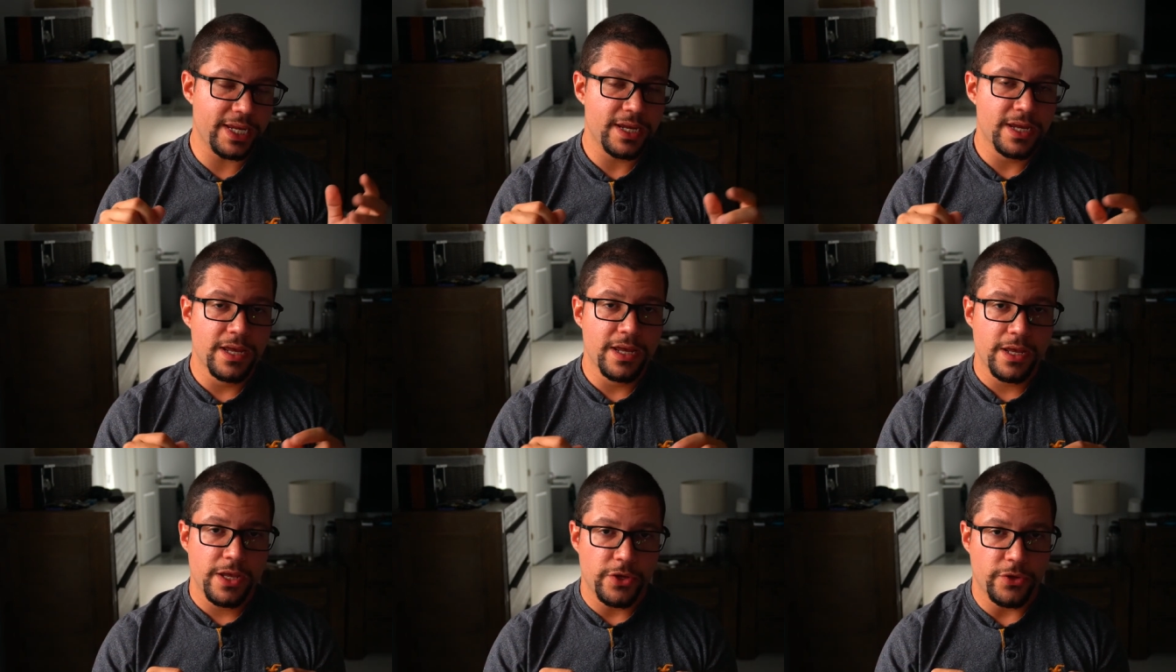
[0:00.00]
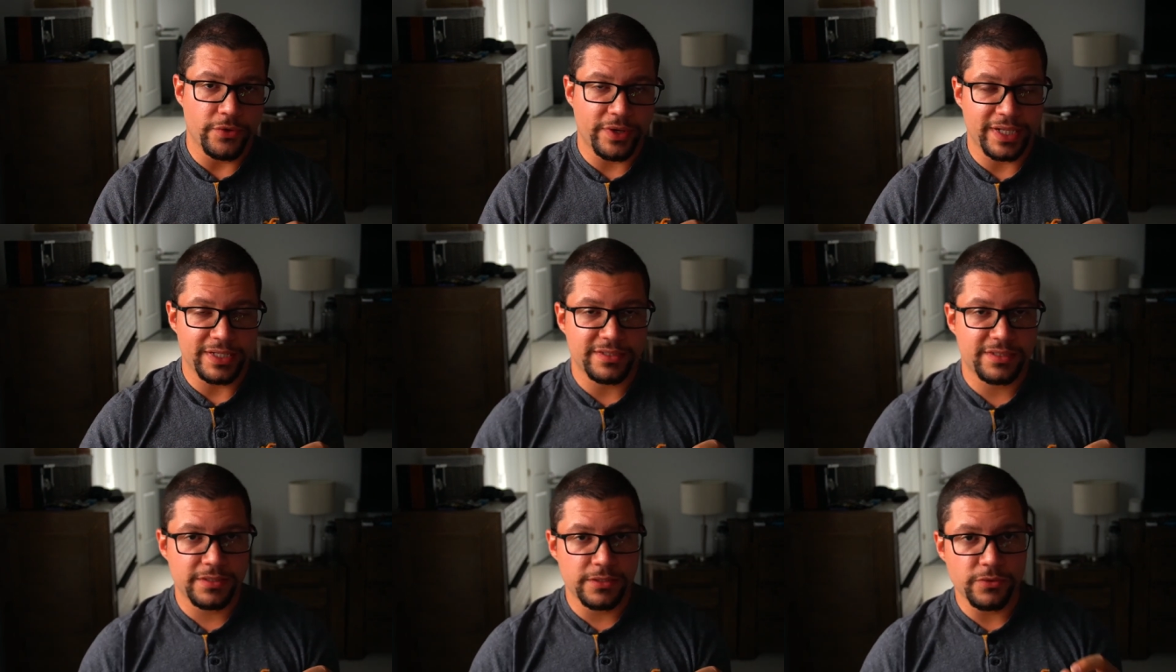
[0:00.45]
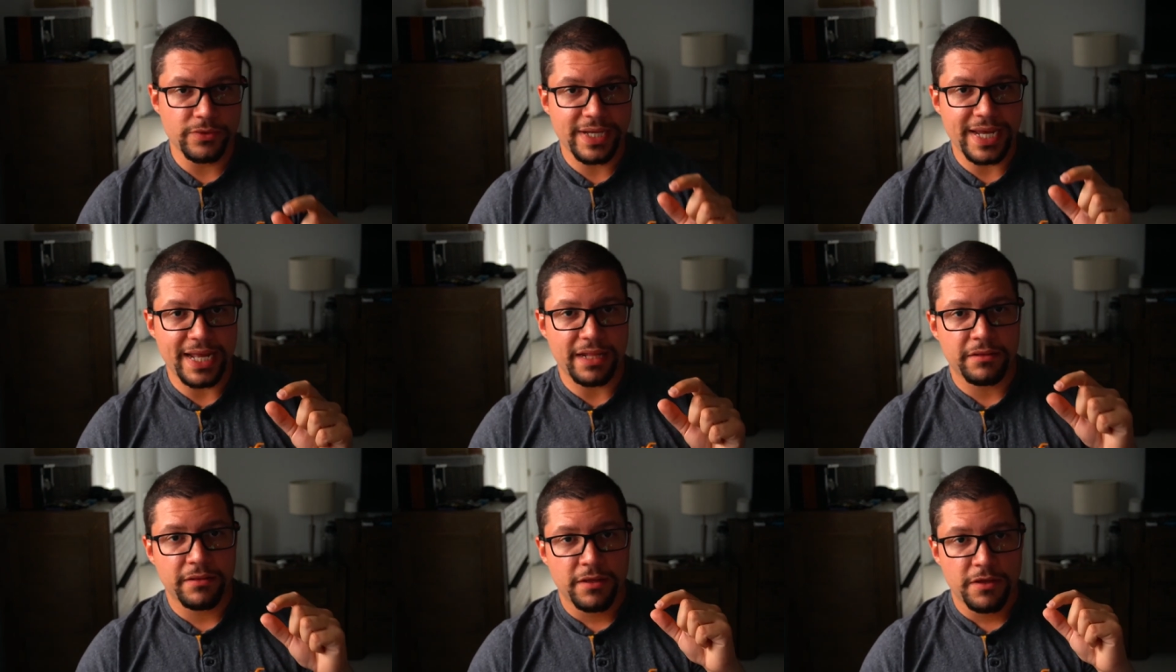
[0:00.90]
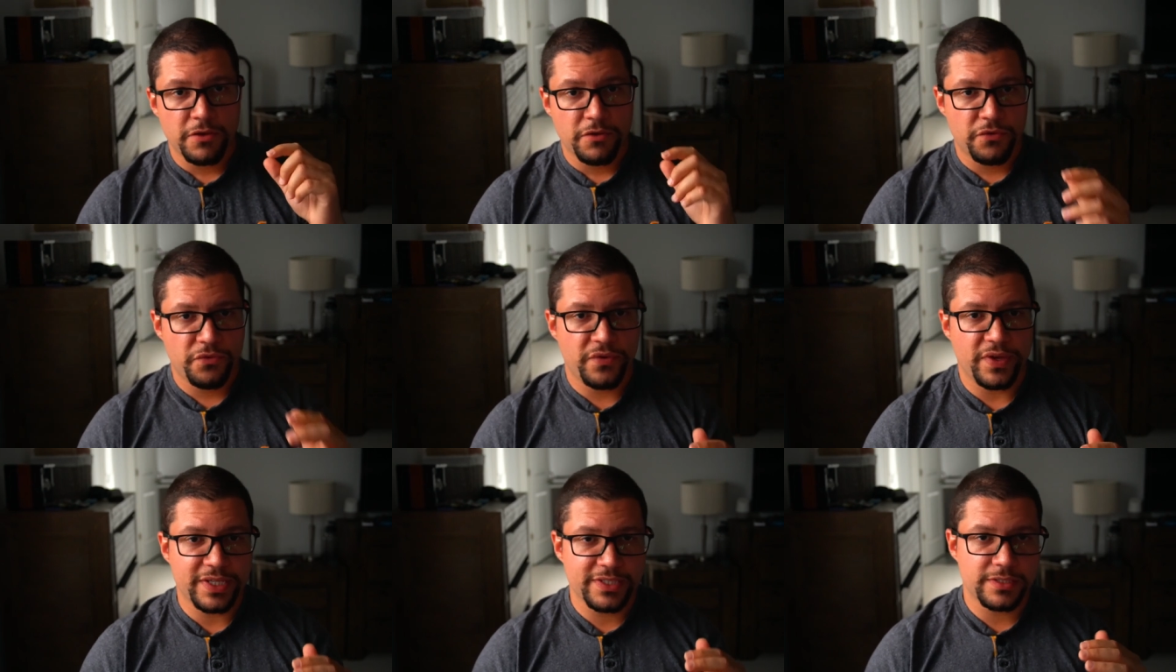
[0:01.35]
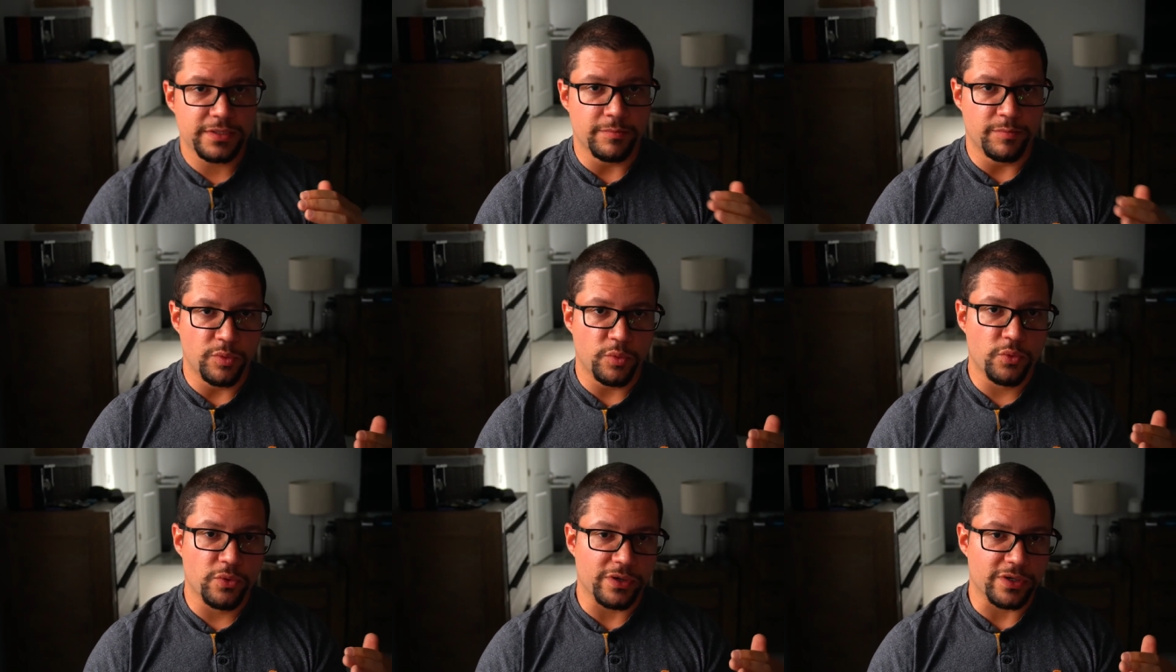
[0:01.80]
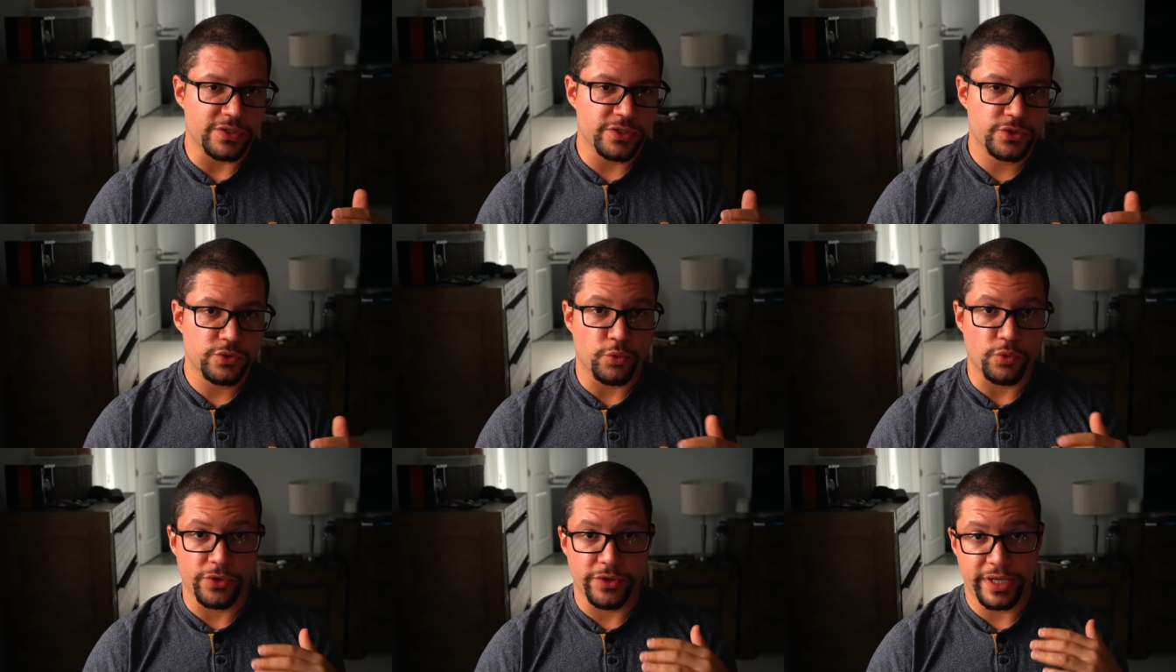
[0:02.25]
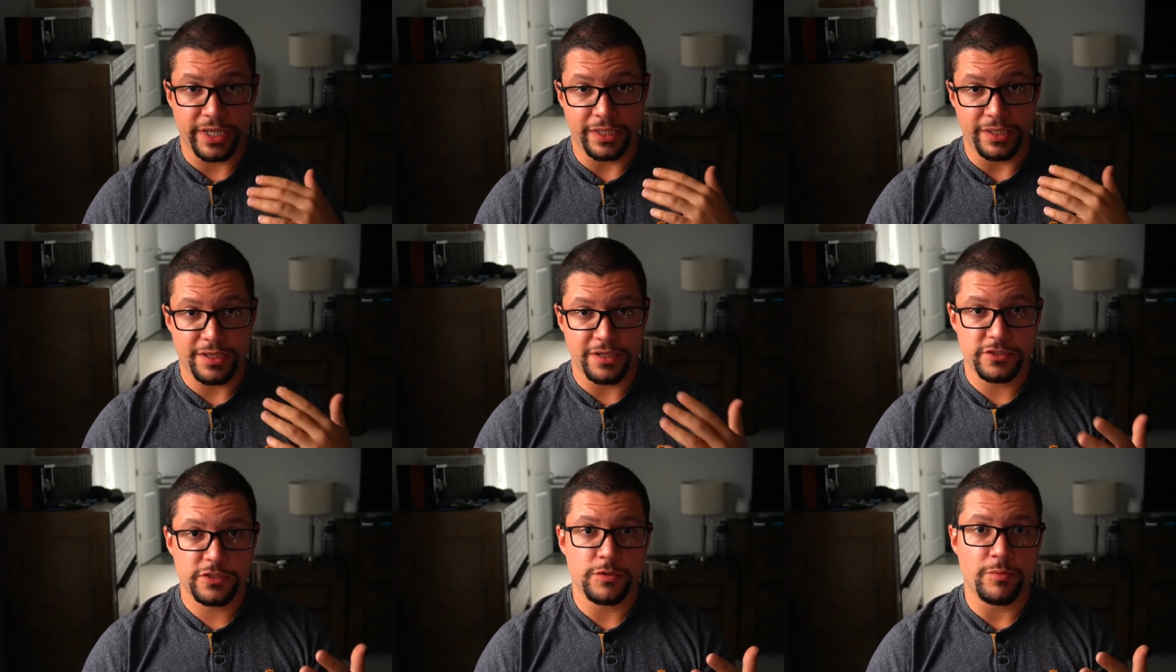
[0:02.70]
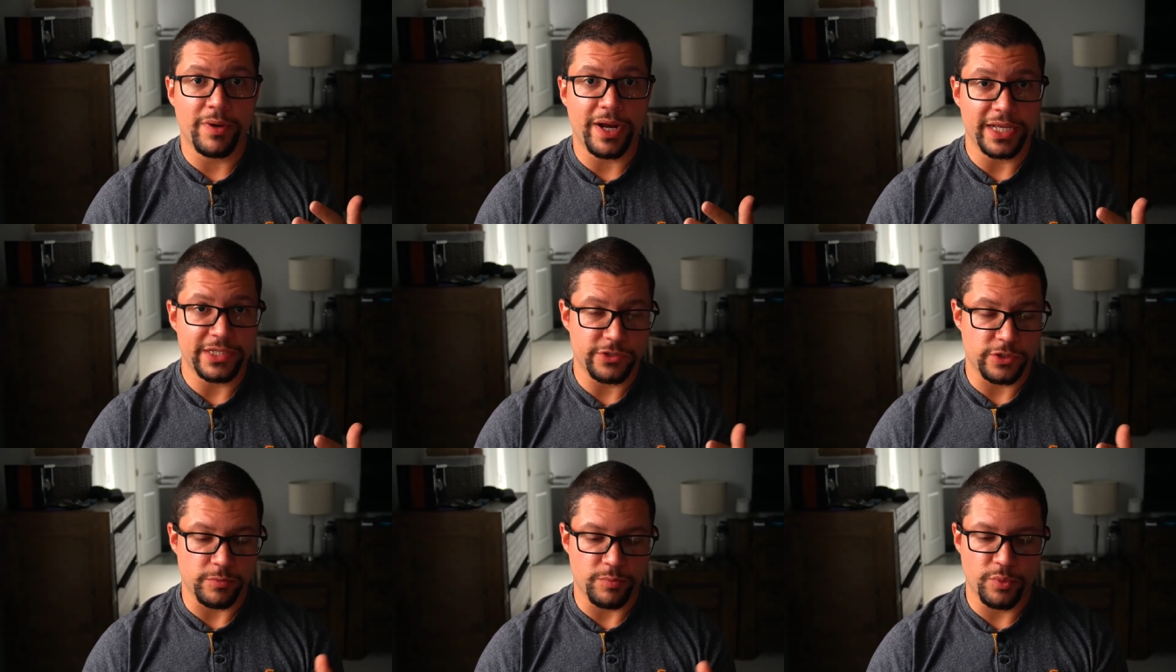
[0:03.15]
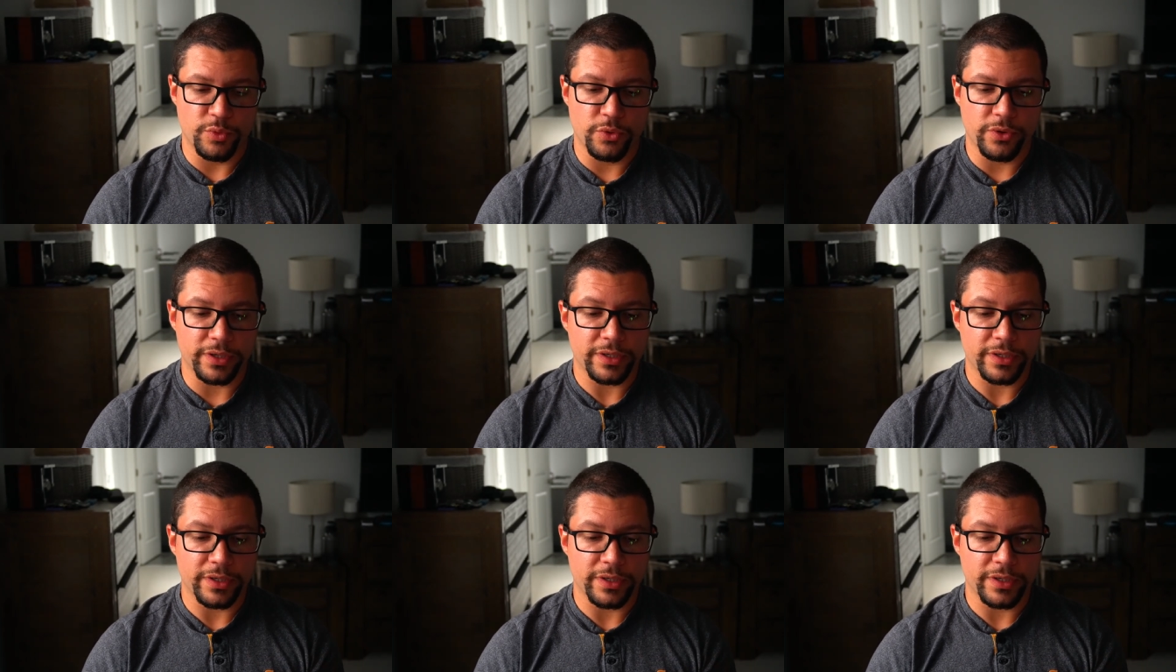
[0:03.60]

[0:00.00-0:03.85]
You can still get fixed boards or you can customize your board.